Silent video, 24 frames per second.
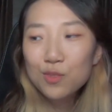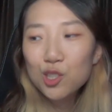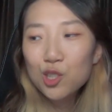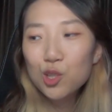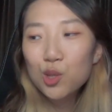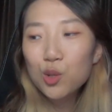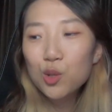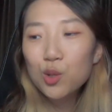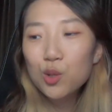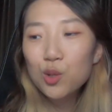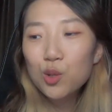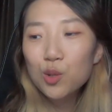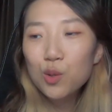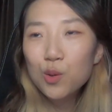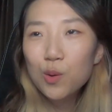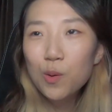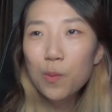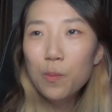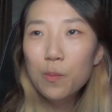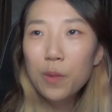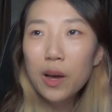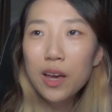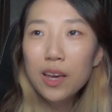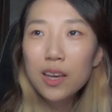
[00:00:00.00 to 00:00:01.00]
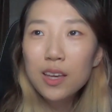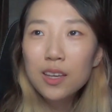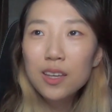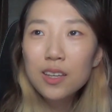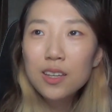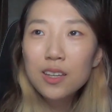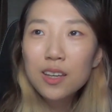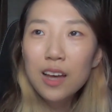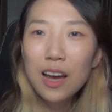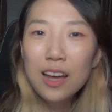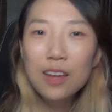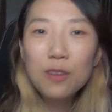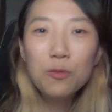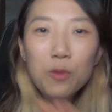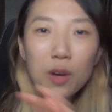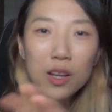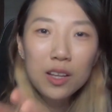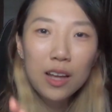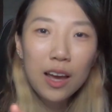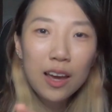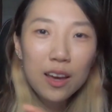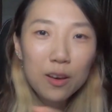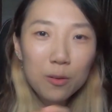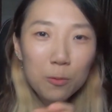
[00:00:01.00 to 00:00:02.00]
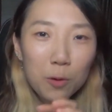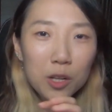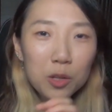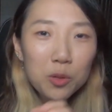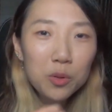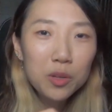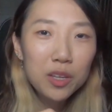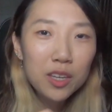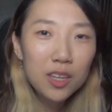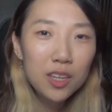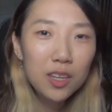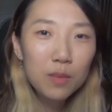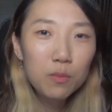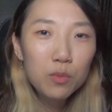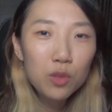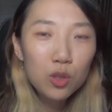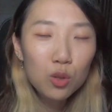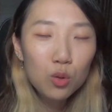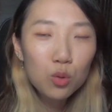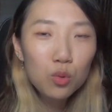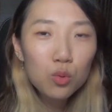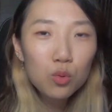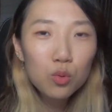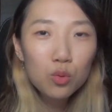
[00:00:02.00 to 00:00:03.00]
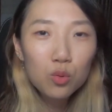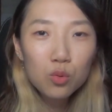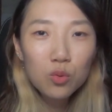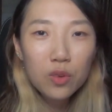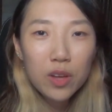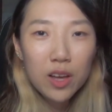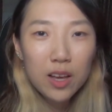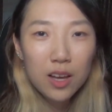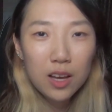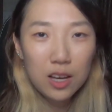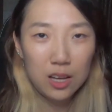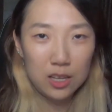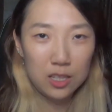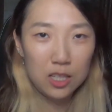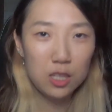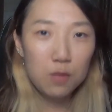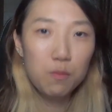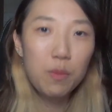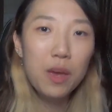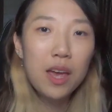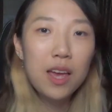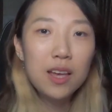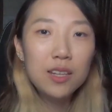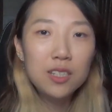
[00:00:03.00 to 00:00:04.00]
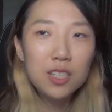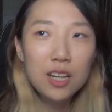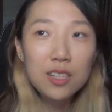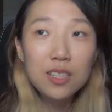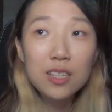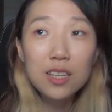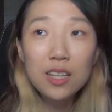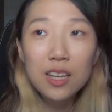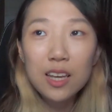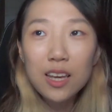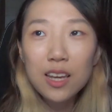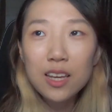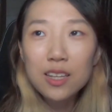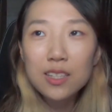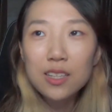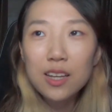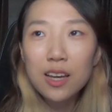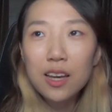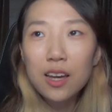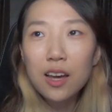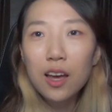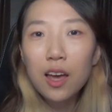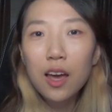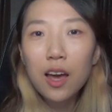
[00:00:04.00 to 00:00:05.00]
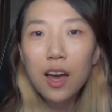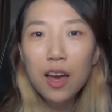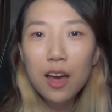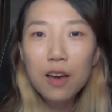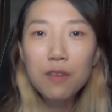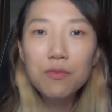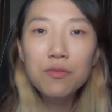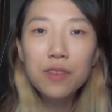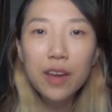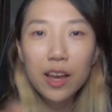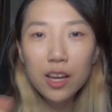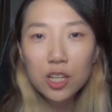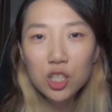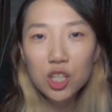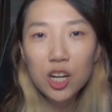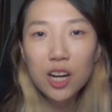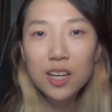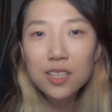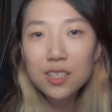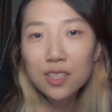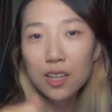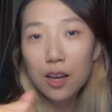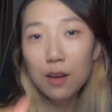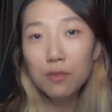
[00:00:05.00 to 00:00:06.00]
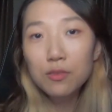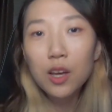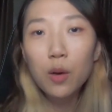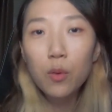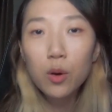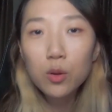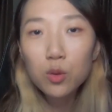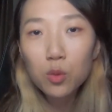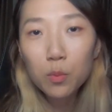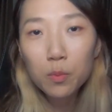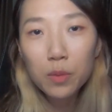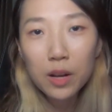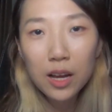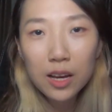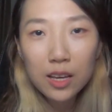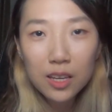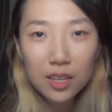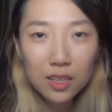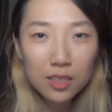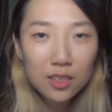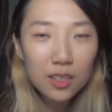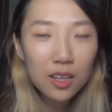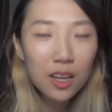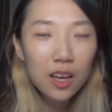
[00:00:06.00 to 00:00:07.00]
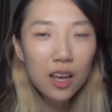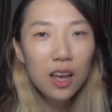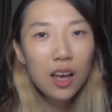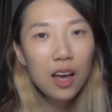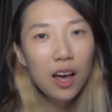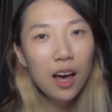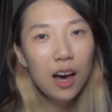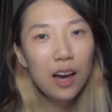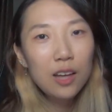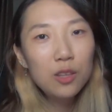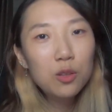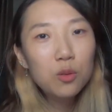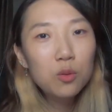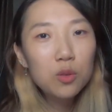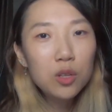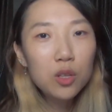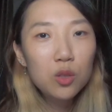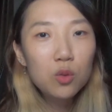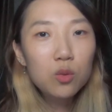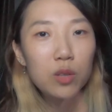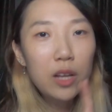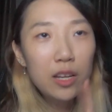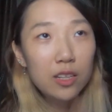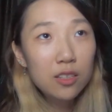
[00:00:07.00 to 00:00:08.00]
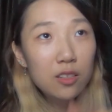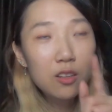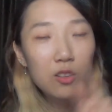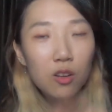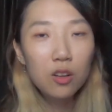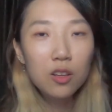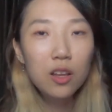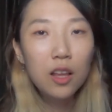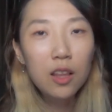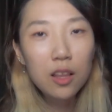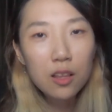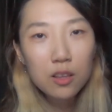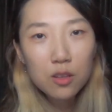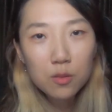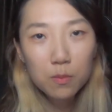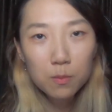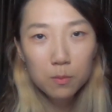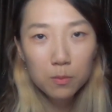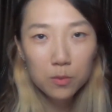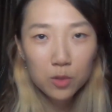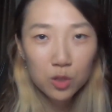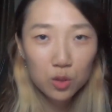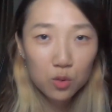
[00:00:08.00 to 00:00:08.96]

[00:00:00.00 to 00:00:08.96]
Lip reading: So I wanted to keep 2 spares just in case like I have extra stuff that I want to plug in. I don't need to like turn on another